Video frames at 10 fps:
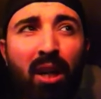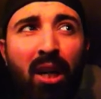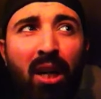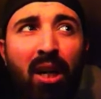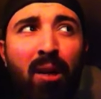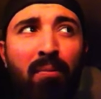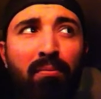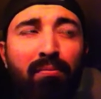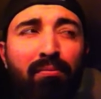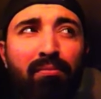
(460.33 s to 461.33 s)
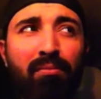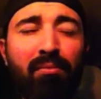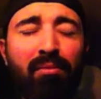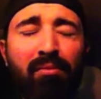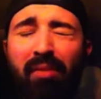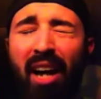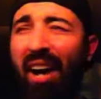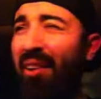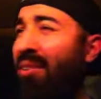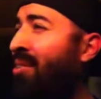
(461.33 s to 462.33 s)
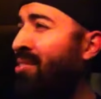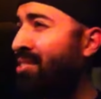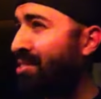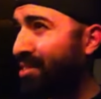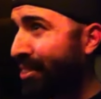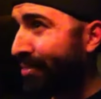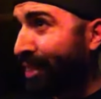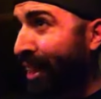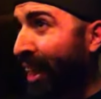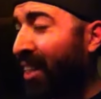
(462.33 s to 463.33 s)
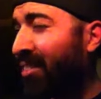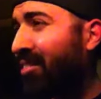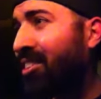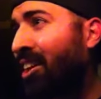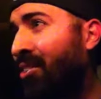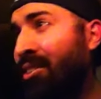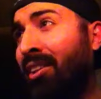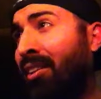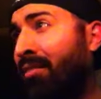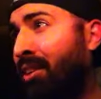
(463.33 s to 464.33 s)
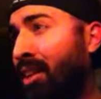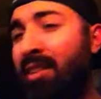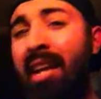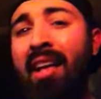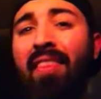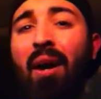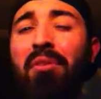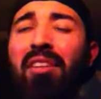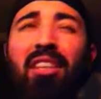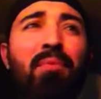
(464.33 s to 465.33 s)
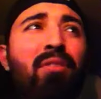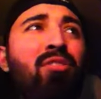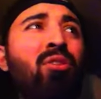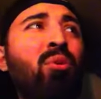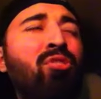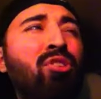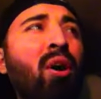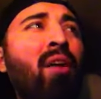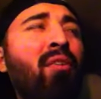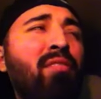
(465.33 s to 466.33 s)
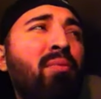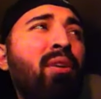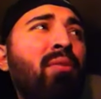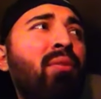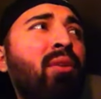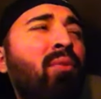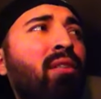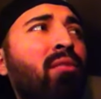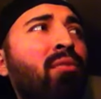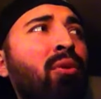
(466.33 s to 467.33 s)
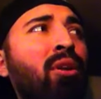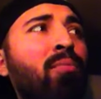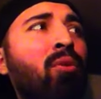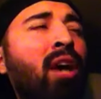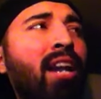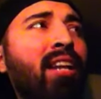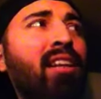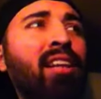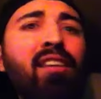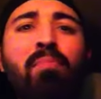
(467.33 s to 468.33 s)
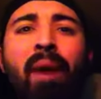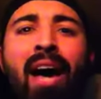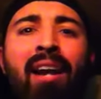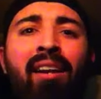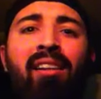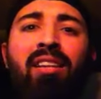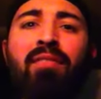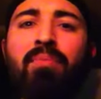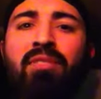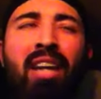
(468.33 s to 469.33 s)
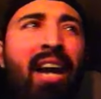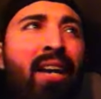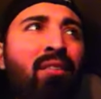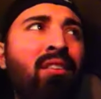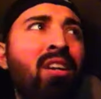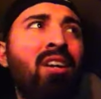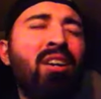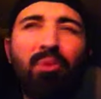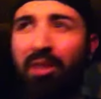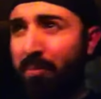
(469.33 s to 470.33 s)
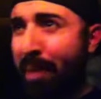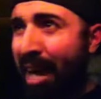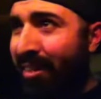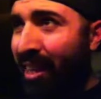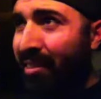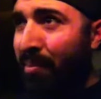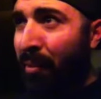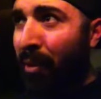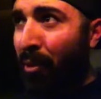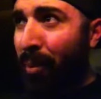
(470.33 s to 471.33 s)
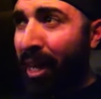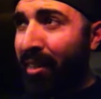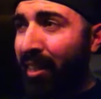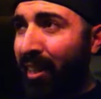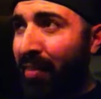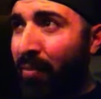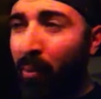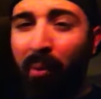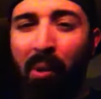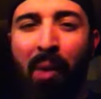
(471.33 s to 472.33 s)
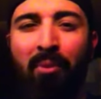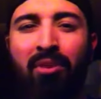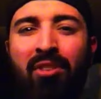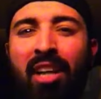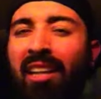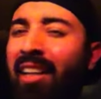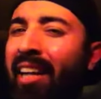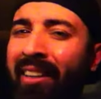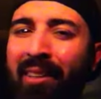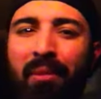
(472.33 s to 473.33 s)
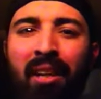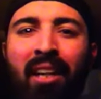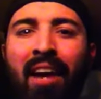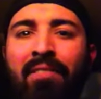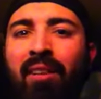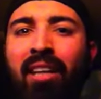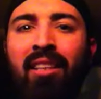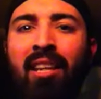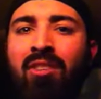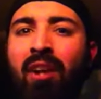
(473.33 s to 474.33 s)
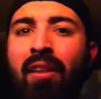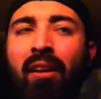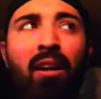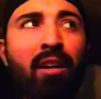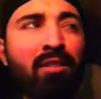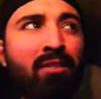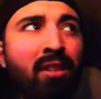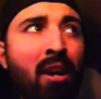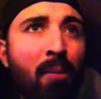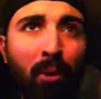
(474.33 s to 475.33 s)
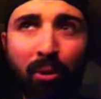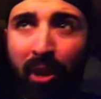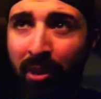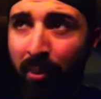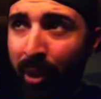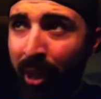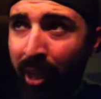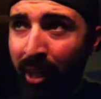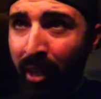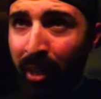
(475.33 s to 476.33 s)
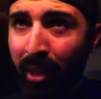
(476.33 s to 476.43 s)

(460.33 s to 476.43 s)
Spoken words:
I don't know, it's just, again, under-delivered. That was the theme of this whole show. I don't even want to review it anymore. I didn't leave mad, I didn't leave upset or with this bad taste in my mouth, but I did leave where I was just kind of like, come on. I feel like they didn't try their hardest, both in the ring.